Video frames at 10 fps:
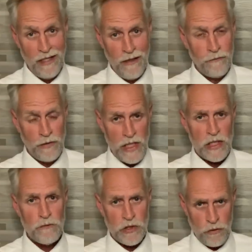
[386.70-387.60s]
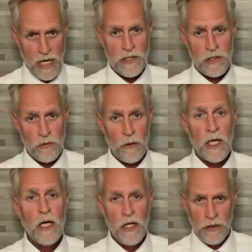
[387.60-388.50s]
inflation was
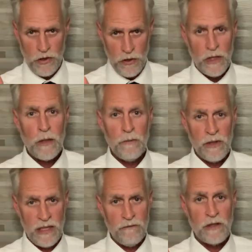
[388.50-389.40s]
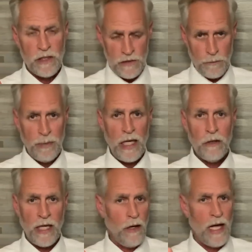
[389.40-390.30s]
transitory, then you can believe that this
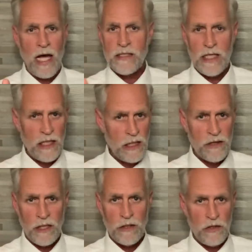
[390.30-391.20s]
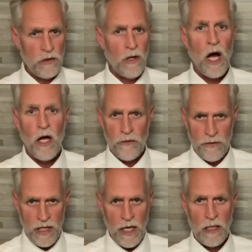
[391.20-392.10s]
bailout has anything to do other
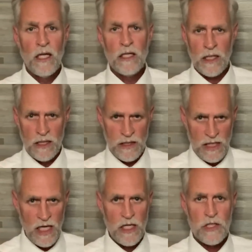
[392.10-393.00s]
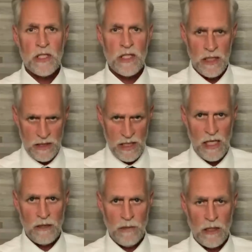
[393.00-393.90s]
than contagion
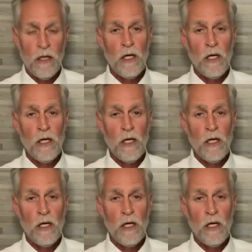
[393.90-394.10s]
containment.